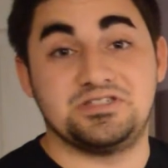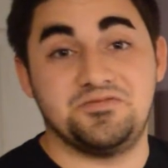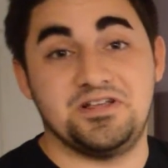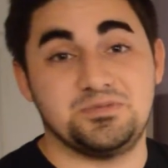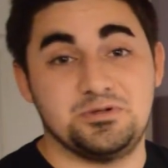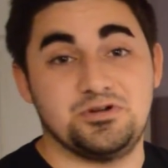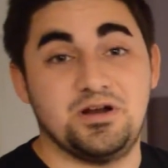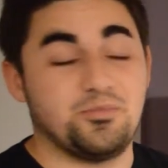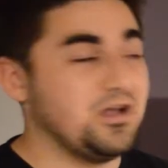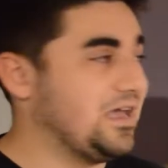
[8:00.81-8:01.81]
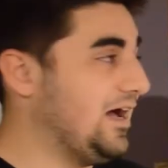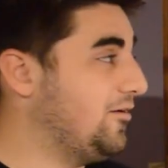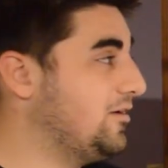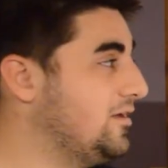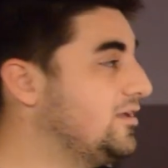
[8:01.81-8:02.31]
defenseman trying to break
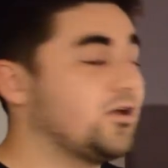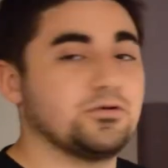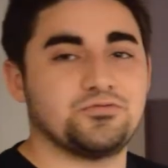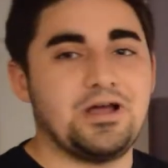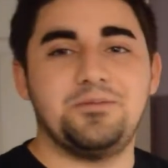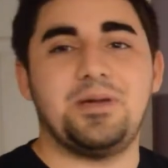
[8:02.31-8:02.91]
out, goes right